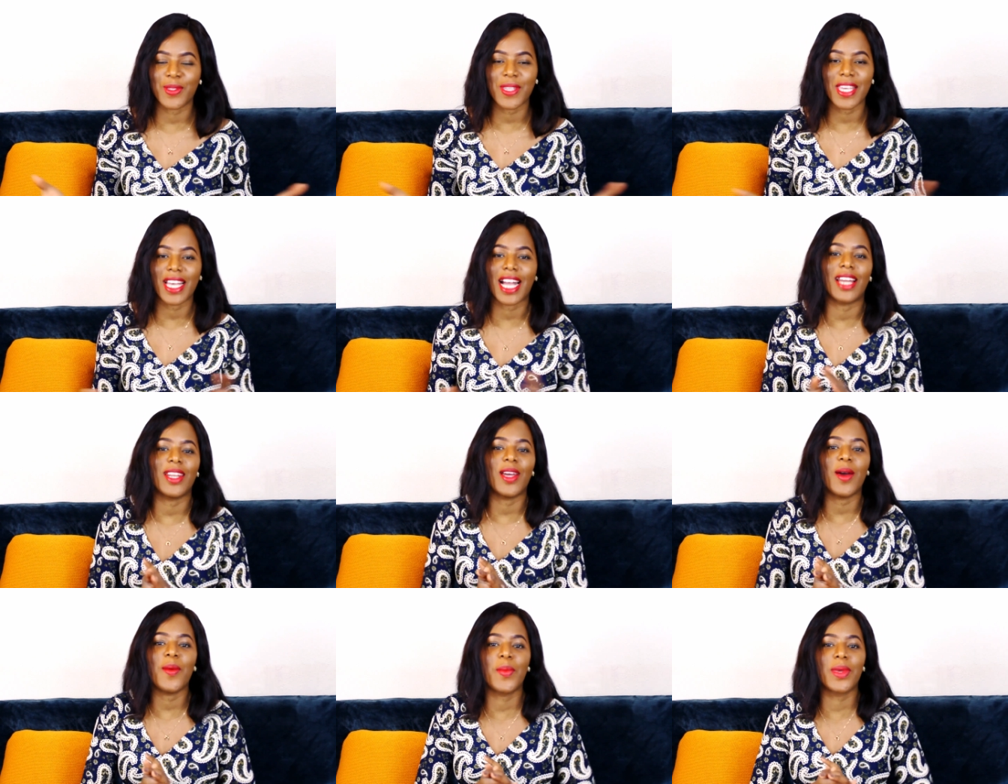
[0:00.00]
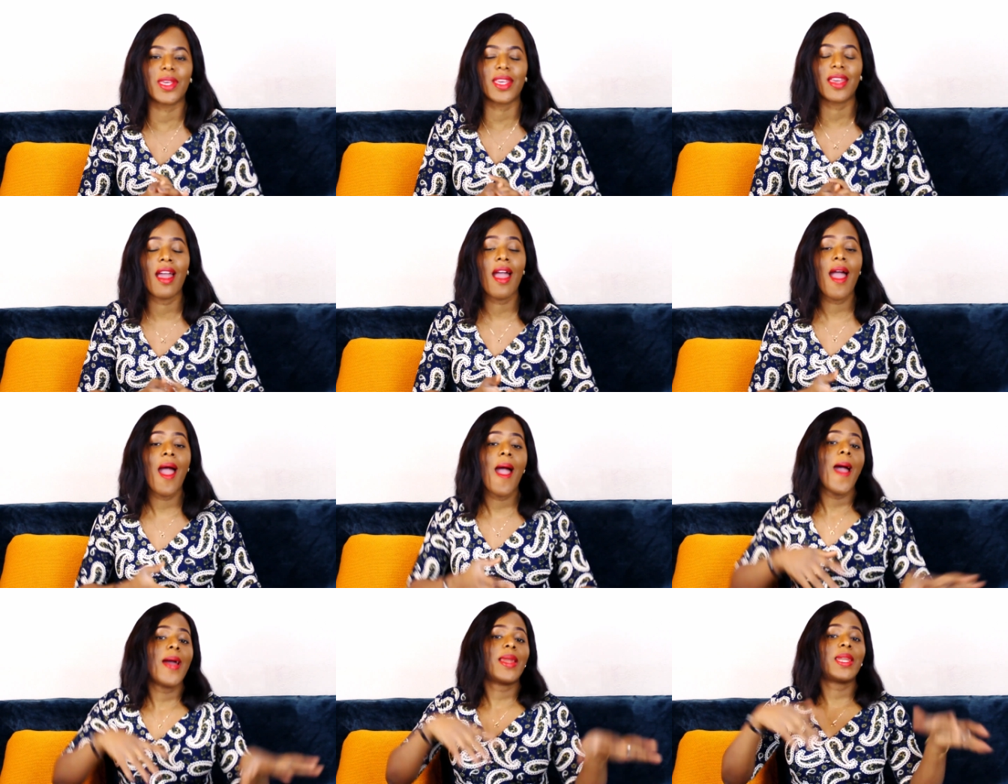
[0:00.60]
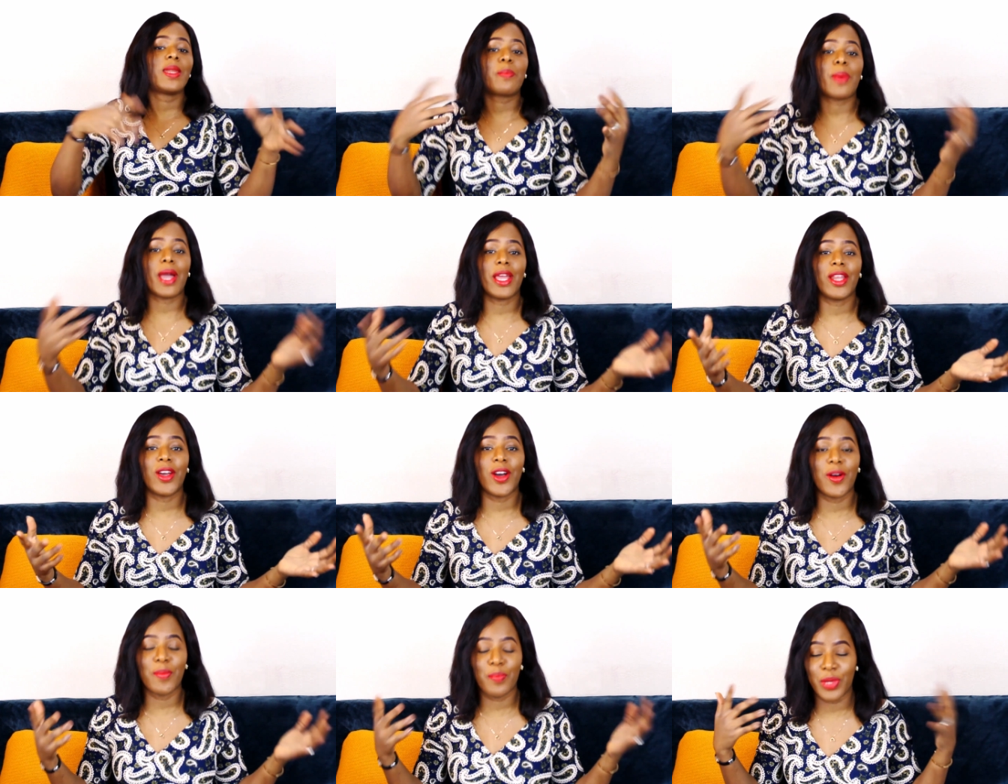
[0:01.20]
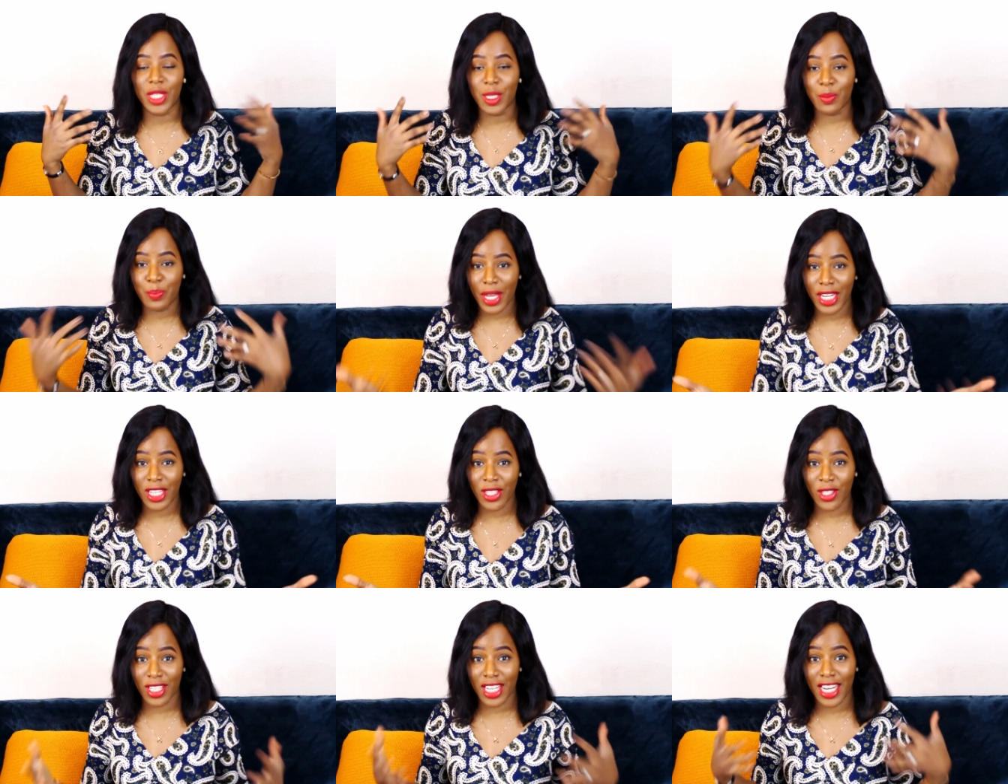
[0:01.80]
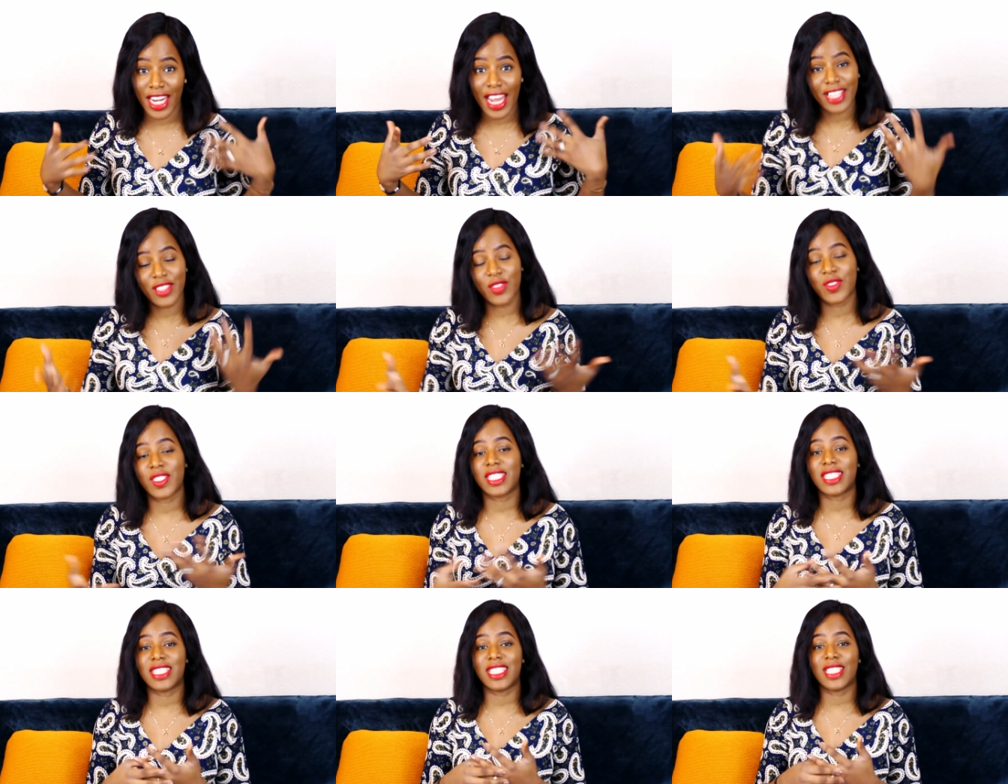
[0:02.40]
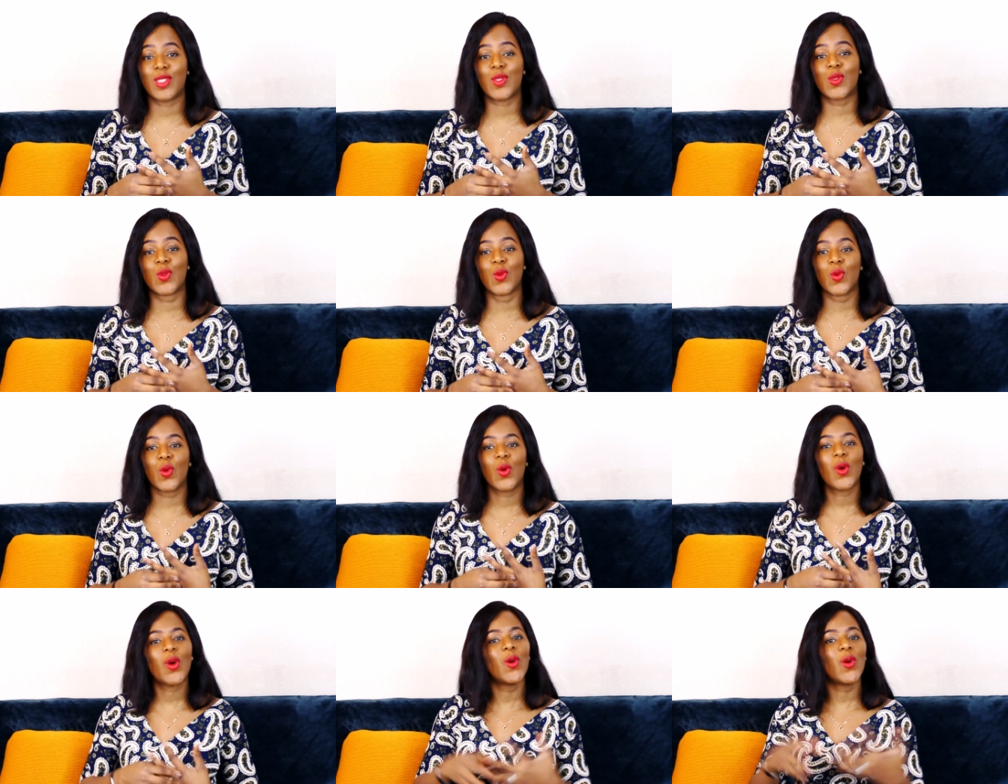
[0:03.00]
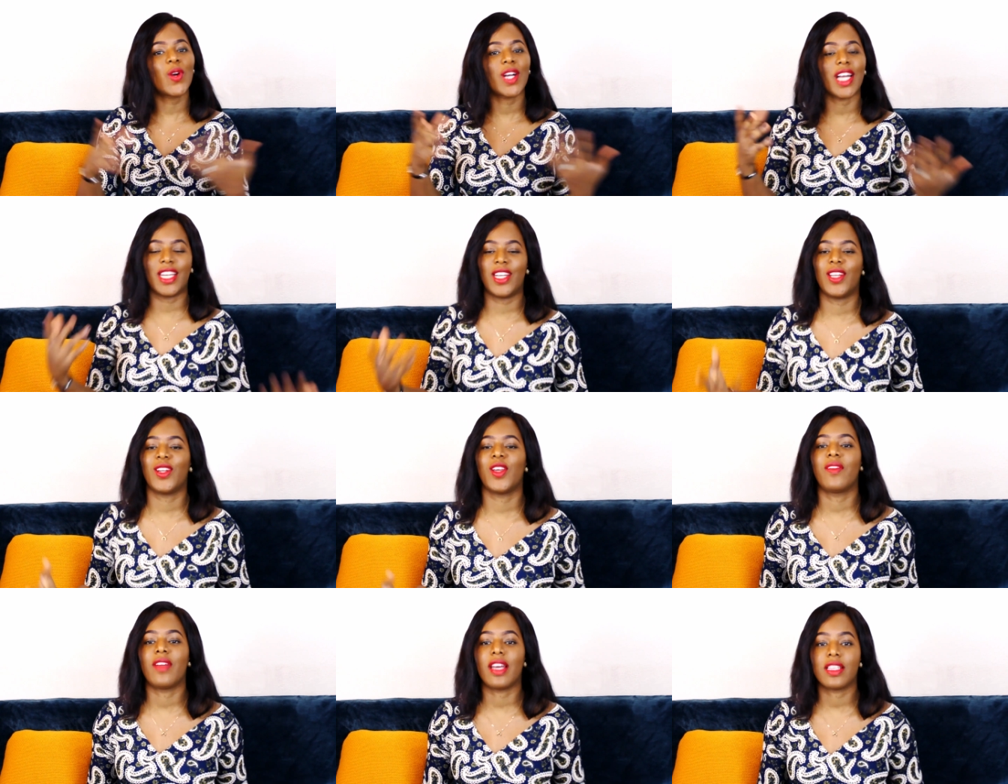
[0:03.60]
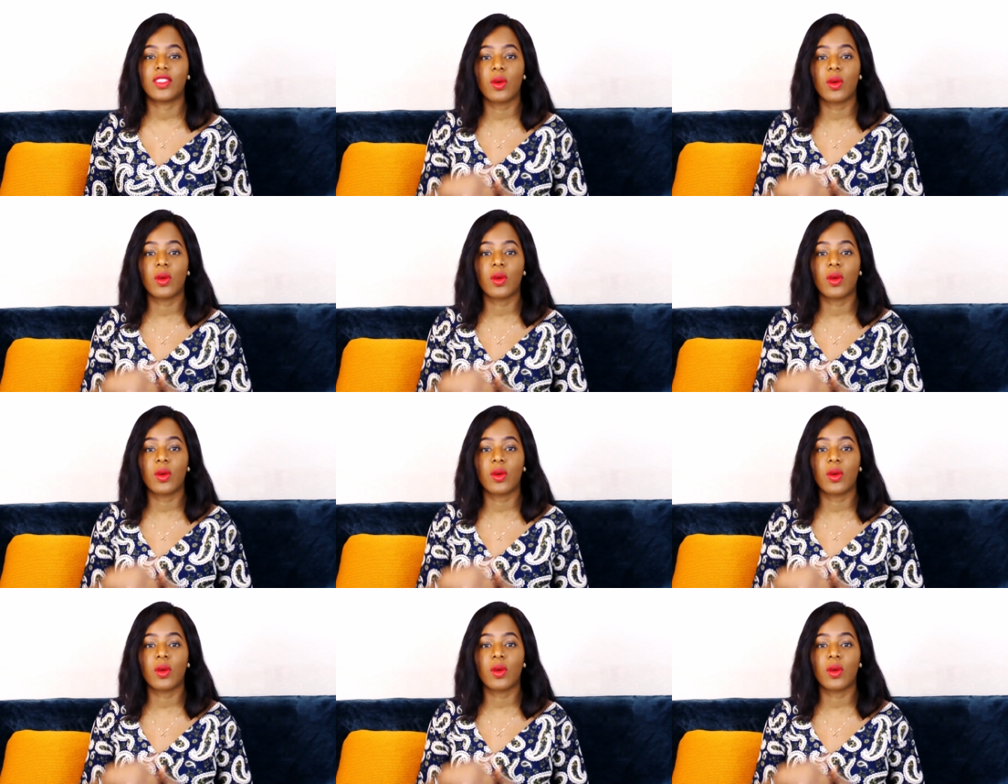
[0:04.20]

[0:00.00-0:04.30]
So it cannot be depending on electricity to cook and all of that.